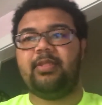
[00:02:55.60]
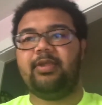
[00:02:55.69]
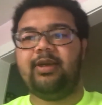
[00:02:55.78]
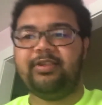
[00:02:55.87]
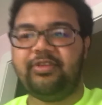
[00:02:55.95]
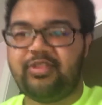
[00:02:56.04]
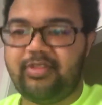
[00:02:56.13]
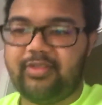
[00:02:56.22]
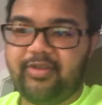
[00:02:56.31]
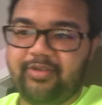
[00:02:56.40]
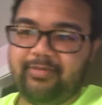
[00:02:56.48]
At least
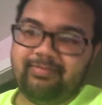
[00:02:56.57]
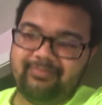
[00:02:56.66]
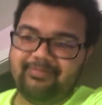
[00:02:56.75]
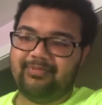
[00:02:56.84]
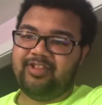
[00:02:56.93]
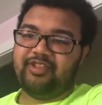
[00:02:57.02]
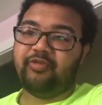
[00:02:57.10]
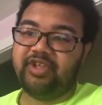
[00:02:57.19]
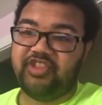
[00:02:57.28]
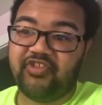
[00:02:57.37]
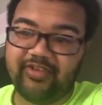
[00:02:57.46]
until
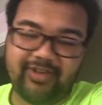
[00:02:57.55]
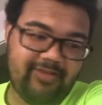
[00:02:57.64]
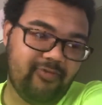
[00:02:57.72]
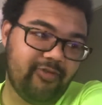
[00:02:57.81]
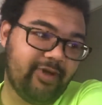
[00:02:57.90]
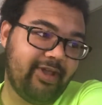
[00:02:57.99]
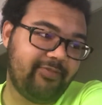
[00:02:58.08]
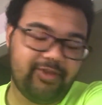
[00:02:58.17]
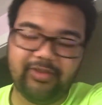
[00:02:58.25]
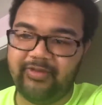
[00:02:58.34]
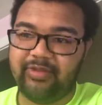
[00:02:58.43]
2030, where I'll have to
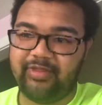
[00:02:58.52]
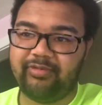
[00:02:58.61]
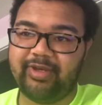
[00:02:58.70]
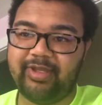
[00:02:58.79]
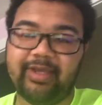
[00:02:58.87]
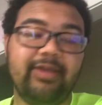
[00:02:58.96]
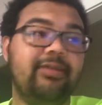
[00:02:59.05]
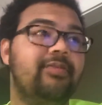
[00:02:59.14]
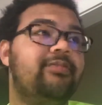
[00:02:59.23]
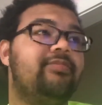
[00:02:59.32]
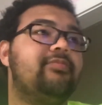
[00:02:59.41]
do this one again.
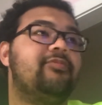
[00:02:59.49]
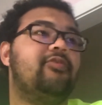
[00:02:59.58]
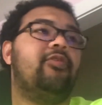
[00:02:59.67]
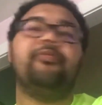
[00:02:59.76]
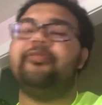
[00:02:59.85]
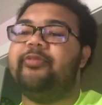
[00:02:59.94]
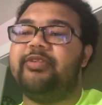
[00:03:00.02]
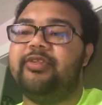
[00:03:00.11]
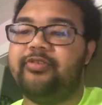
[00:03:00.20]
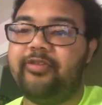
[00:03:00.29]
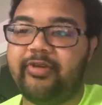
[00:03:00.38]
Hopefully with
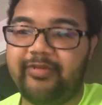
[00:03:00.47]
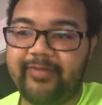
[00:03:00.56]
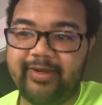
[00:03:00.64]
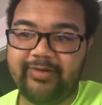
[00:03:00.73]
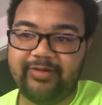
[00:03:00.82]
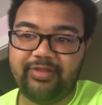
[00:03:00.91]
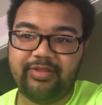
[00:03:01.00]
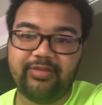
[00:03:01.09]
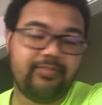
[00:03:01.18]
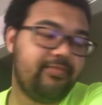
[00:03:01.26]
no coronavirus.